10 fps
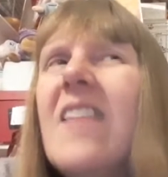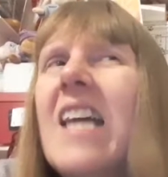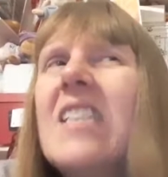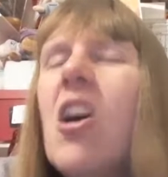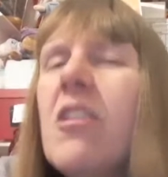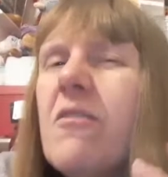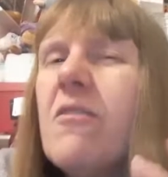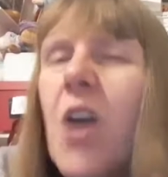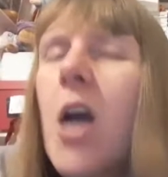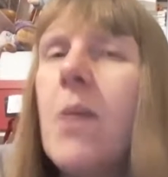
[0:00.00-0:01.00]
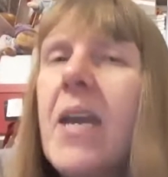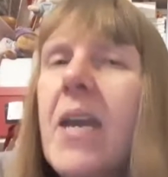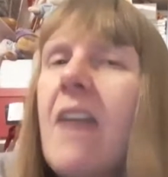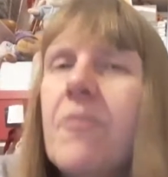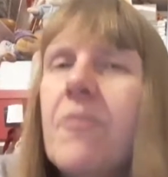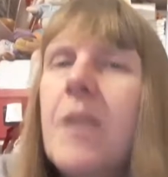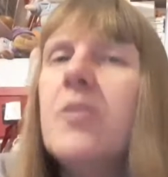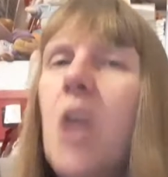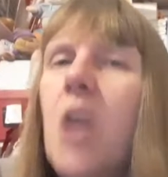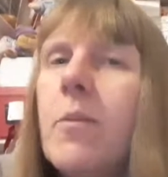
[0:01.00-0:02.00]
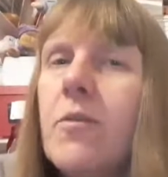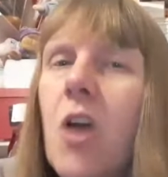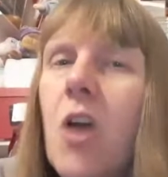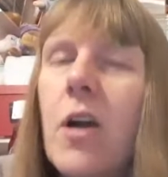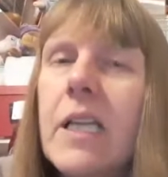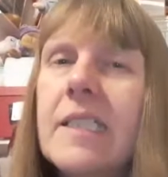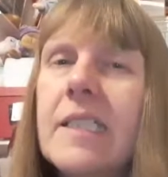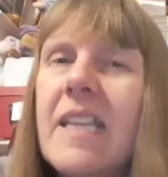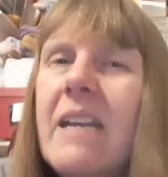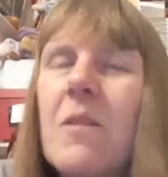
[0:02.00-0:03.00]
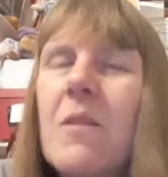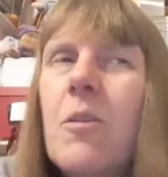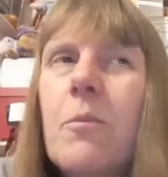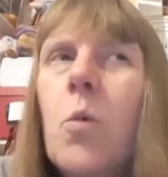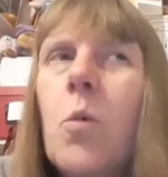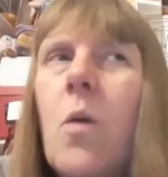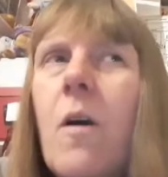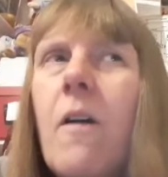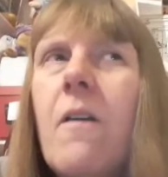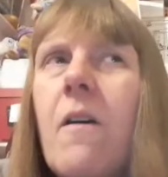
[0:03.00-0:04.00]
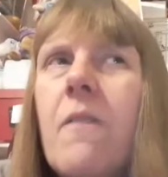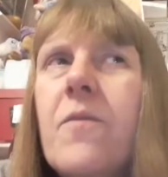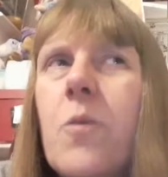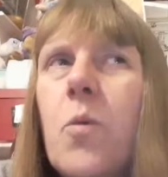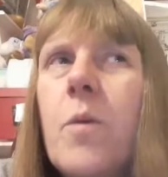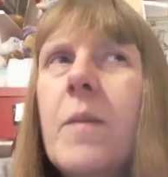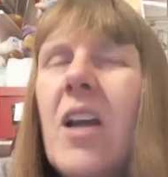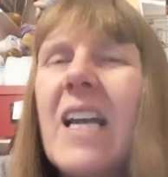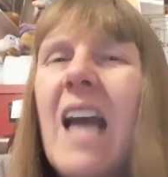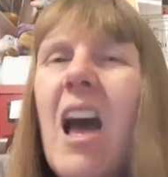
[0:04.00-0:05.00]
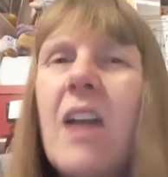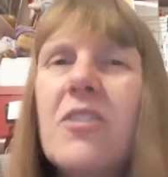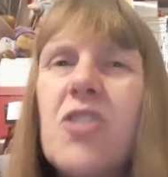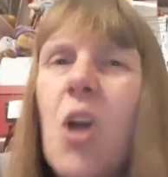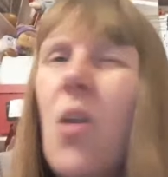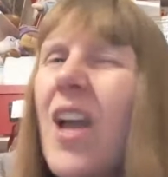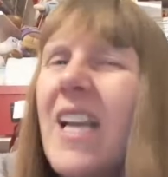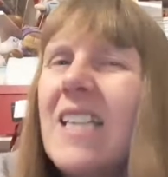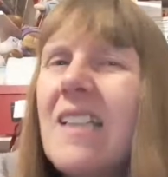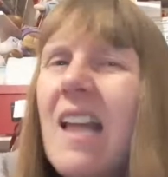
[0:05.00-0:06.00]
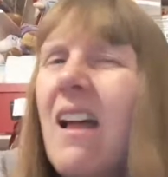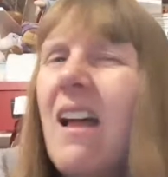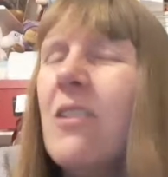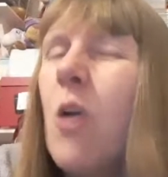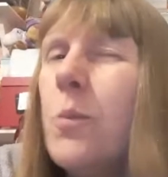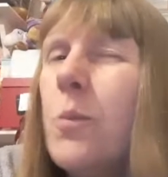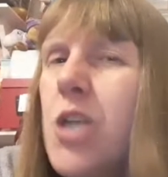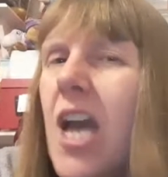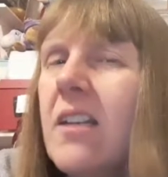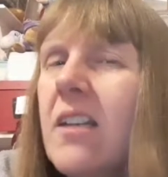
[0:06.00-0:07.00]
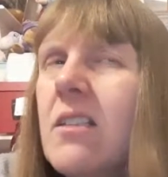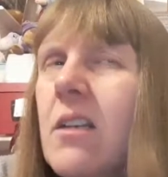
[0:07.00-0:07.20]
That's kind of the vibe I get from those type of guys, that they look more of the woman like a doll, like an object,